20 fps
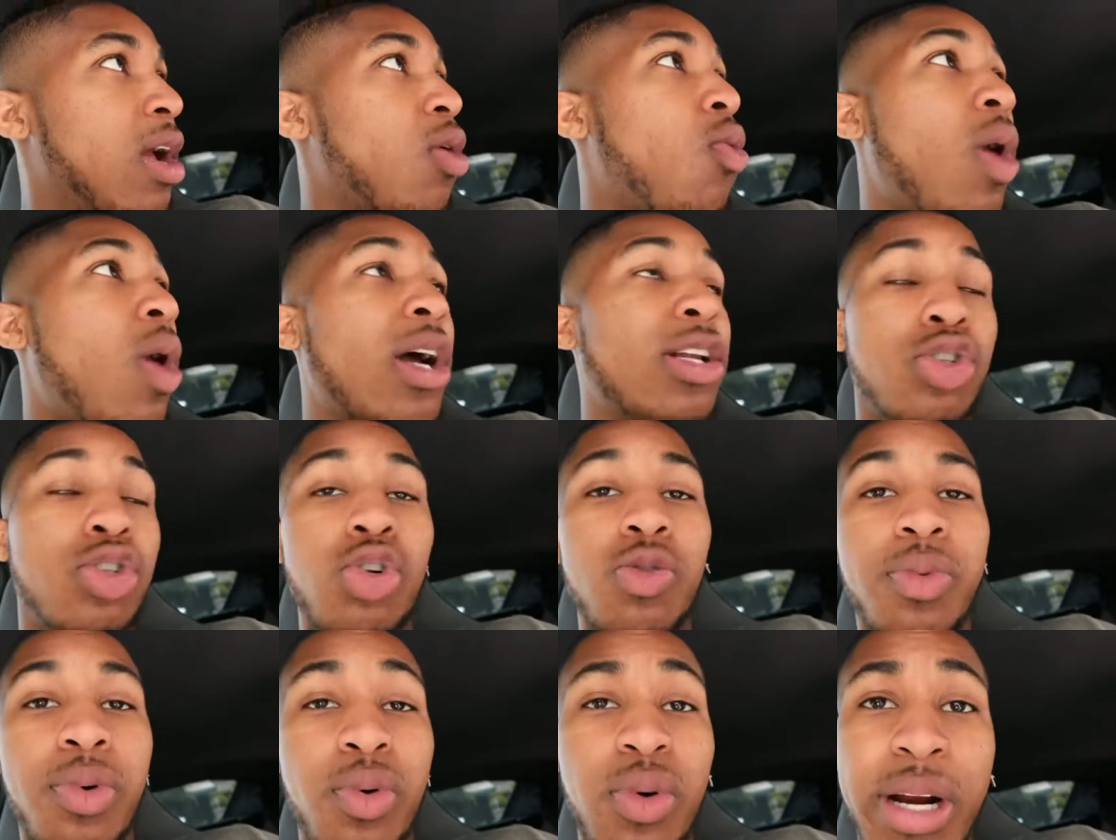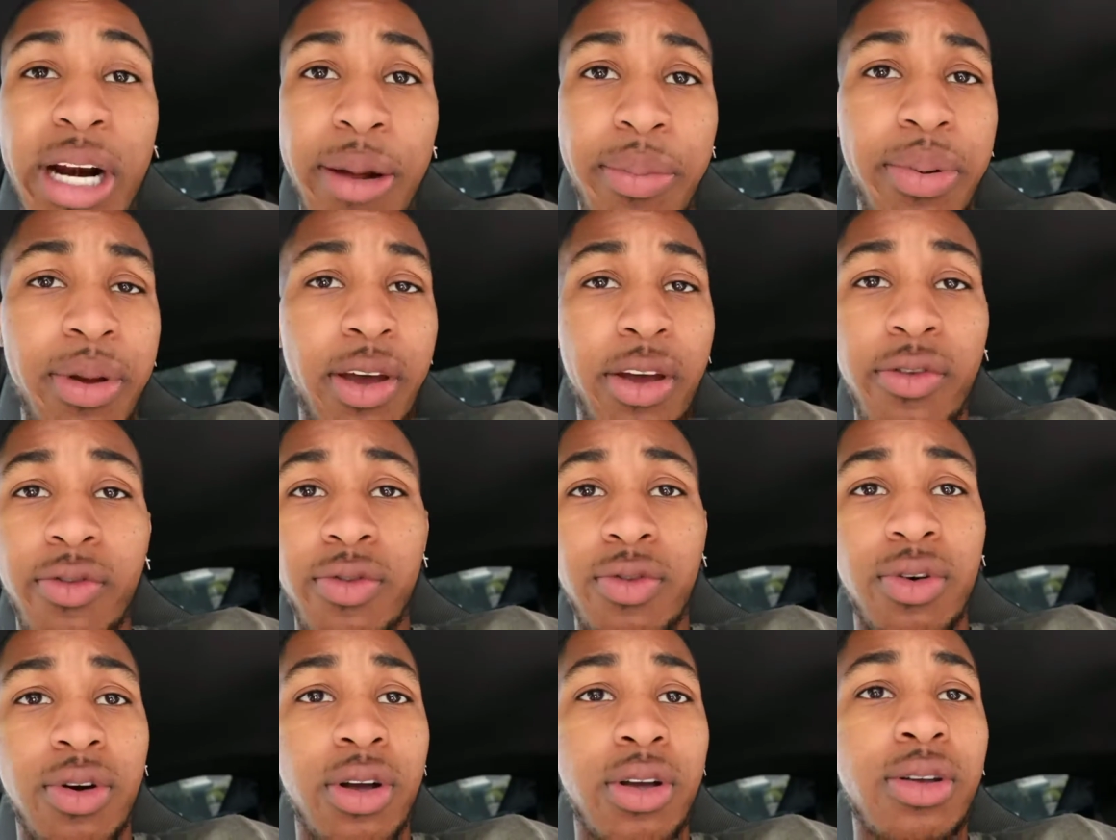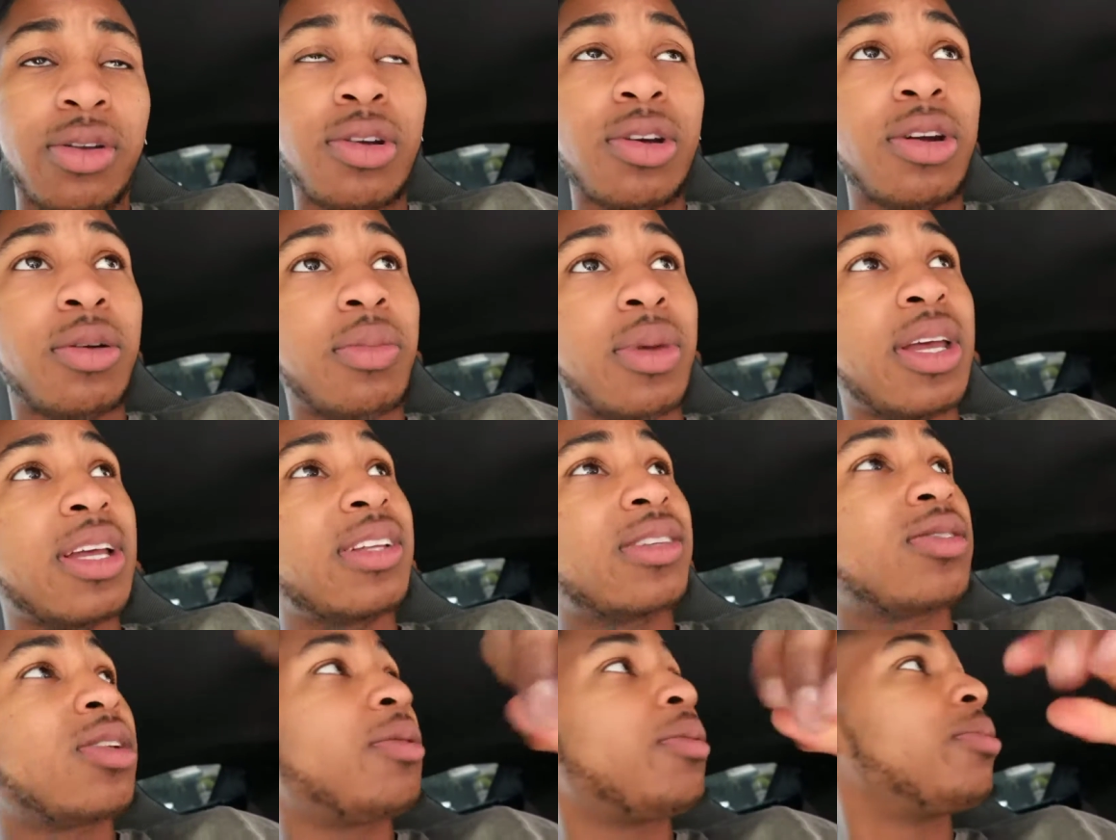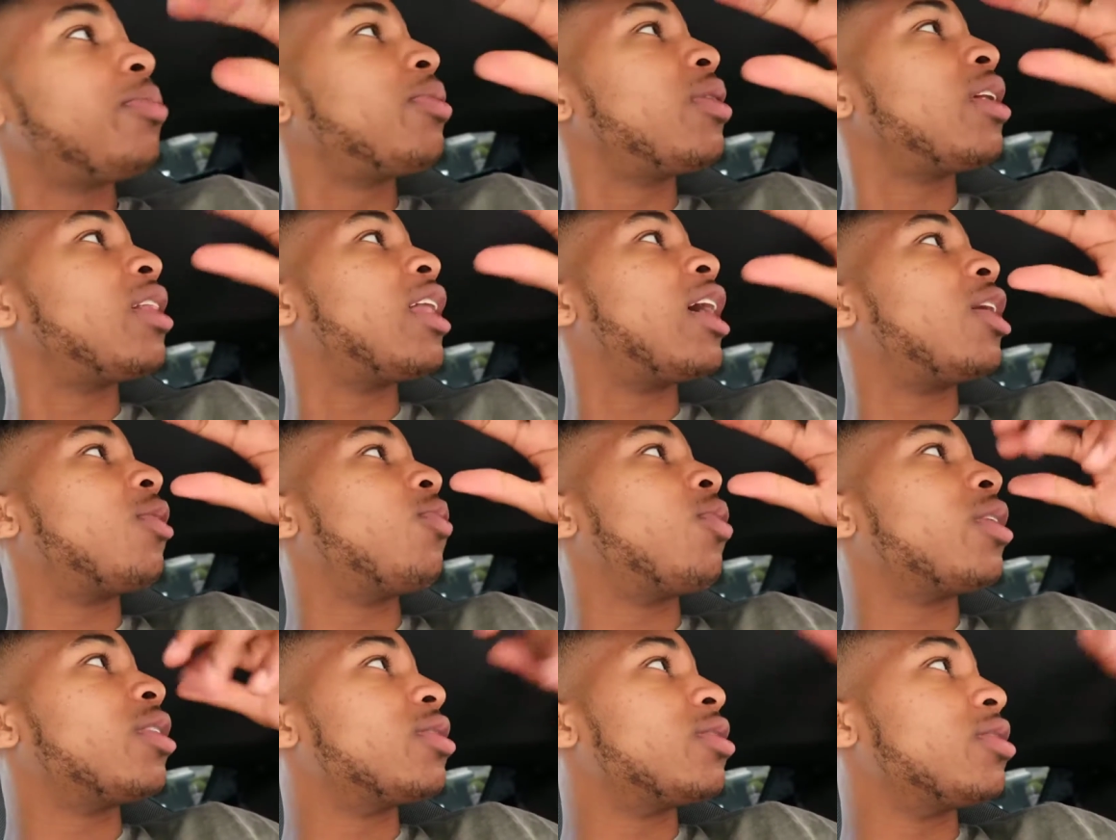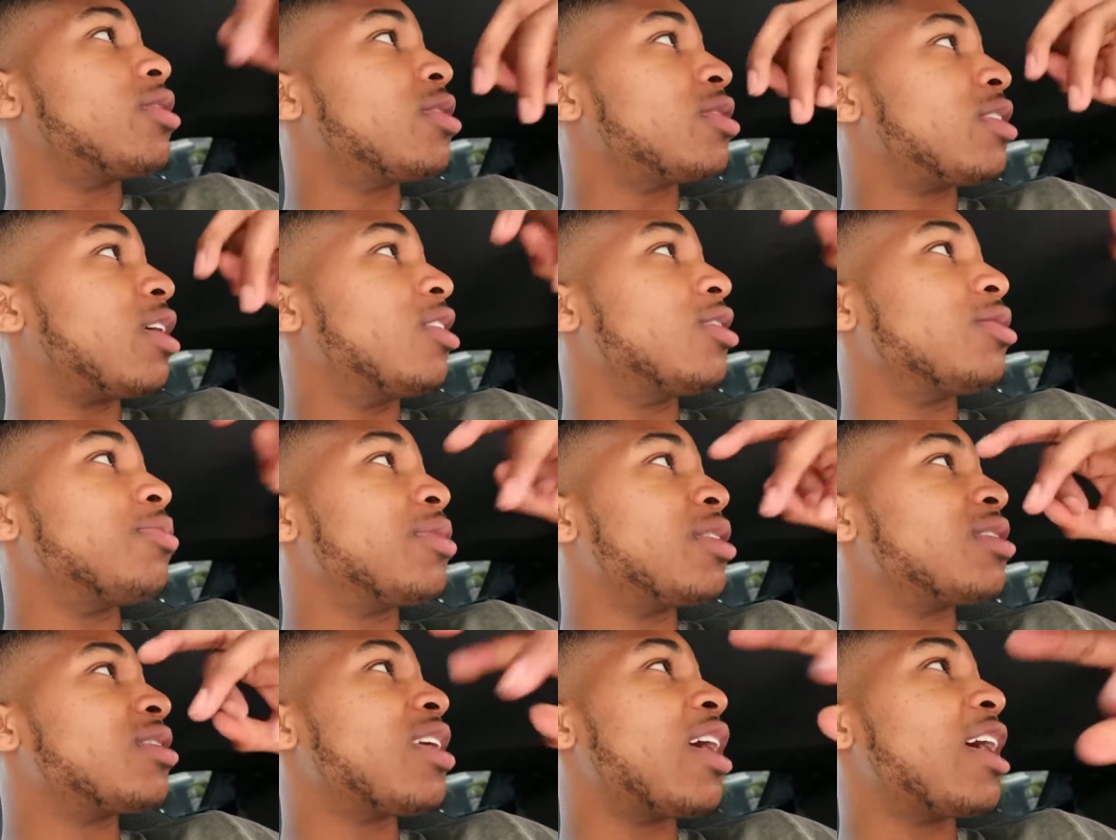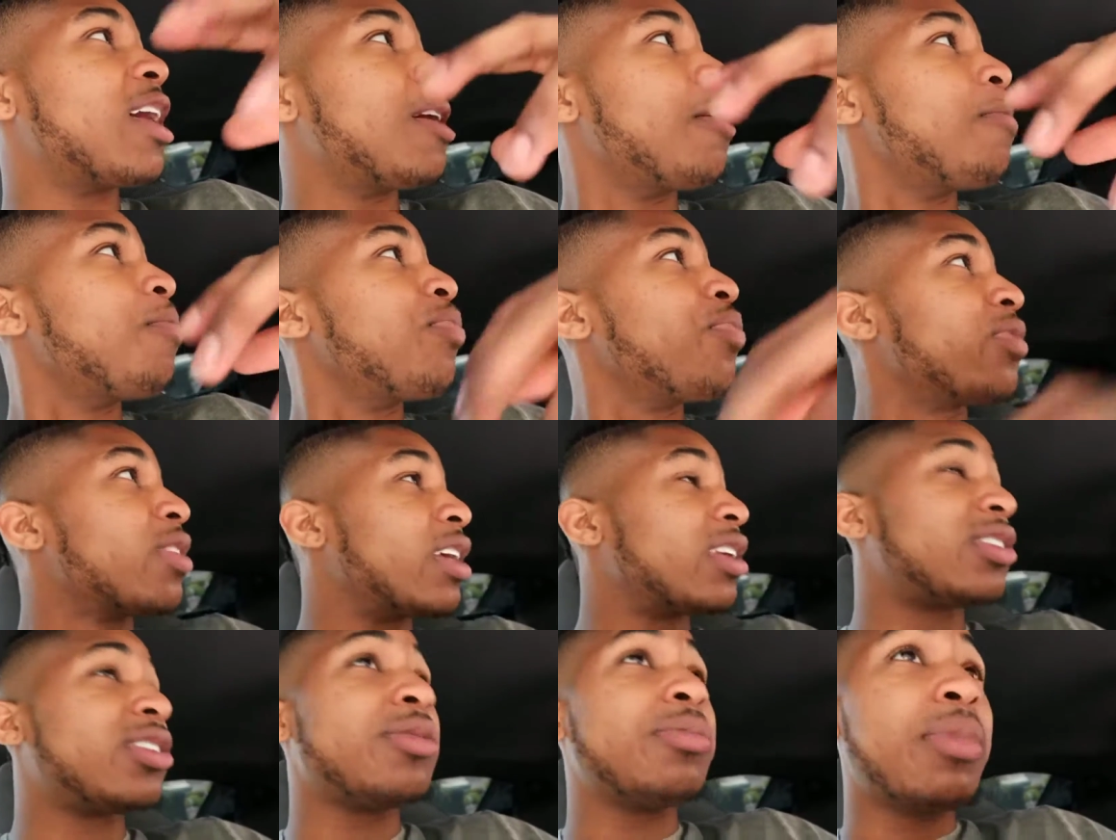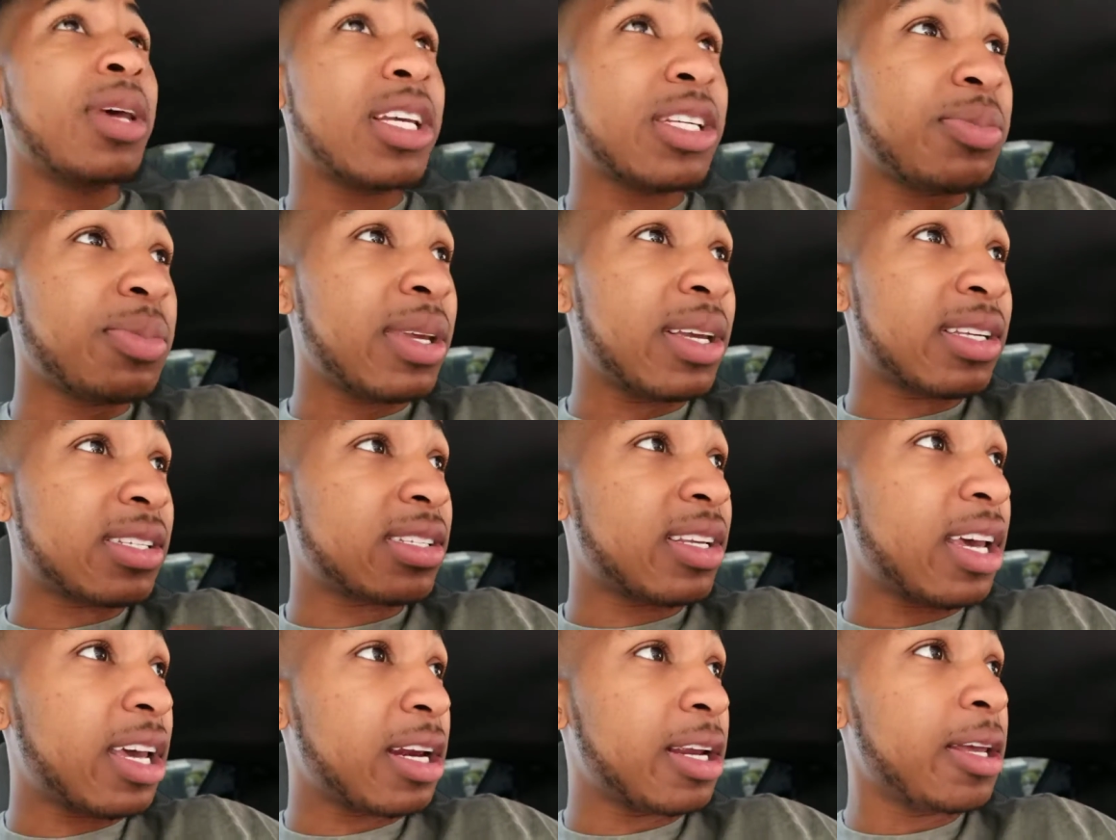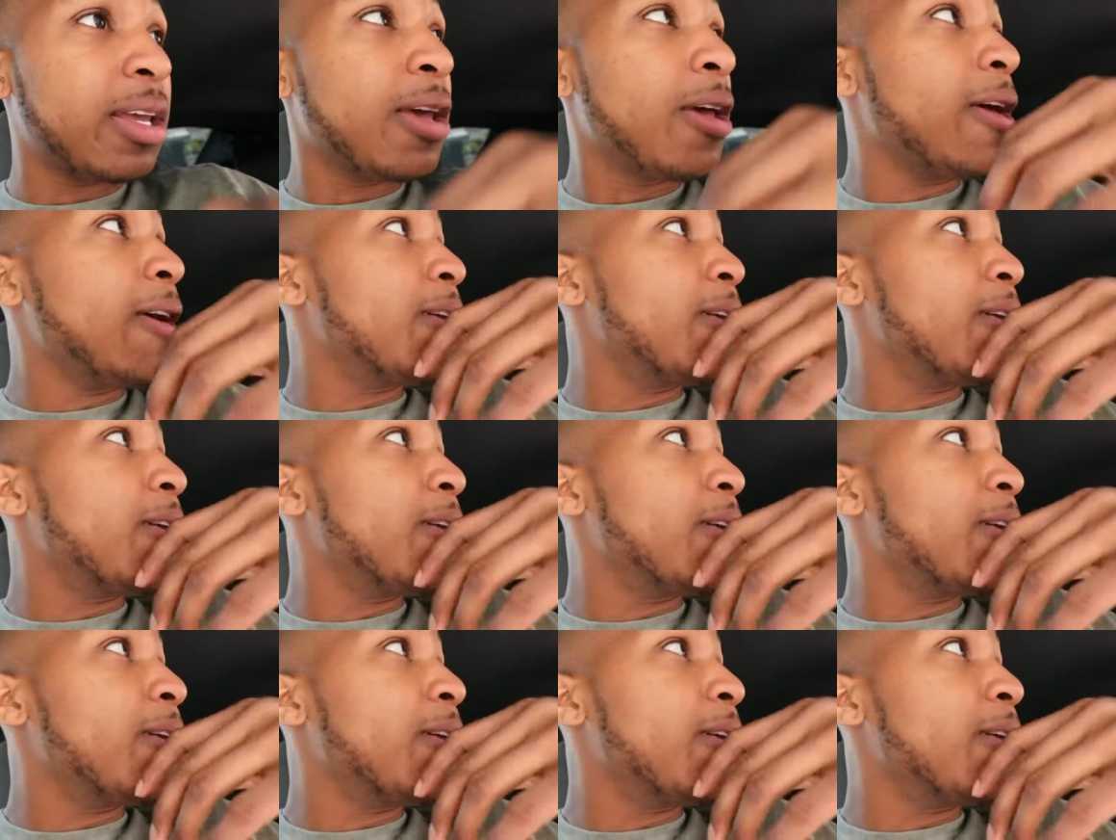quadruple what I paid for it. You know what I mean? So I'm gonna put a lot of work into this house. I'm excited. That shit makes me excited.